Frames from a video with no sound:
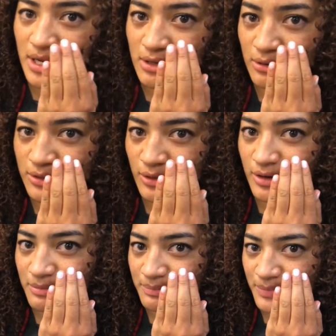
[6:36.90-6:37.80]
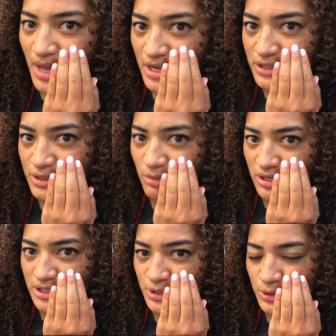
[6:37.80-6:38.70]
my cold sore. Just
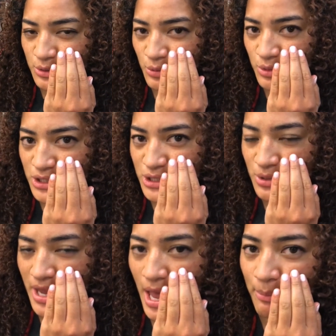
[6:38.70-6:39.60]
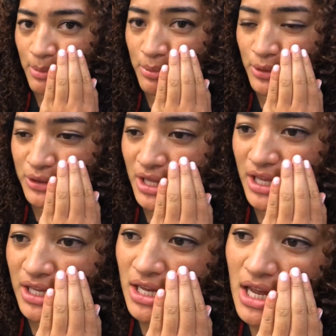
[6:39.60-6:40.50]
wanted to wish you a happy
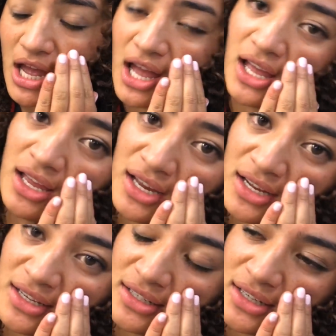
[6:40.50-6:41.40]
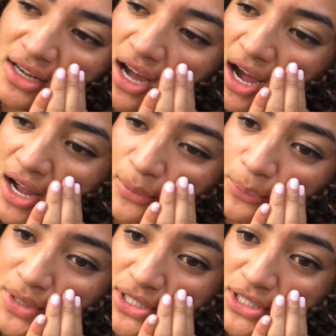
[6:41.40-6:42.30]
birthday and I
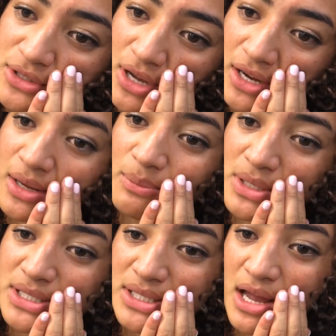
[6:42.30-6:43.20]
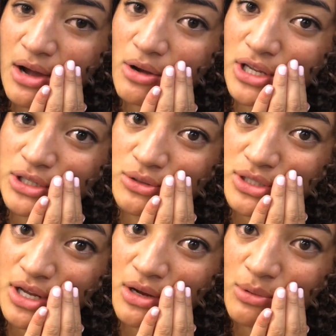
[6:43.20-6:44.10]
miss you and I miss how in
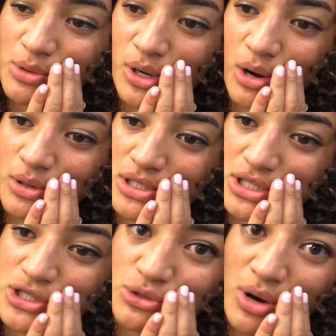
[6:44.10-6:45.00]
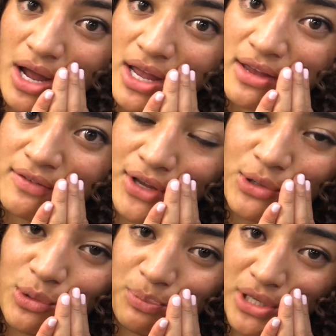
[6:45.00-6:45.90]
Utah we would always just drive and
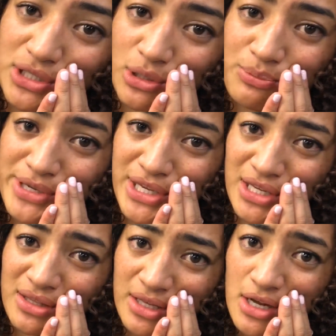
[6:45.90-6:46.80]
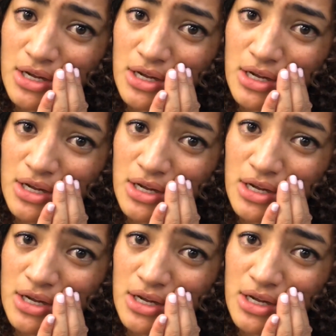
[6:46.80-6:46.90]
you would play Toby Keith.